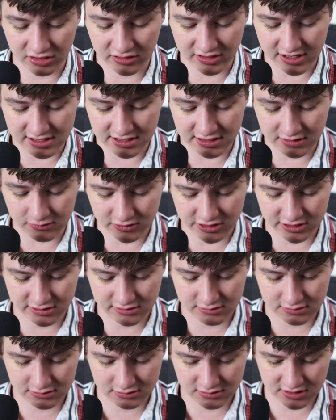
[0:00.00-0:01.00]
do that anyway.
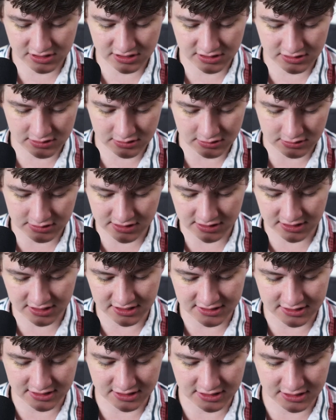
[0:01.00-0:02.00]
It's a
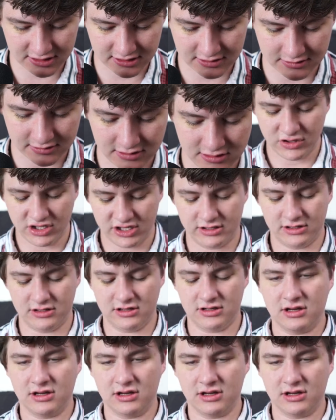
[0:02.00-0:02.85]
decent idea. But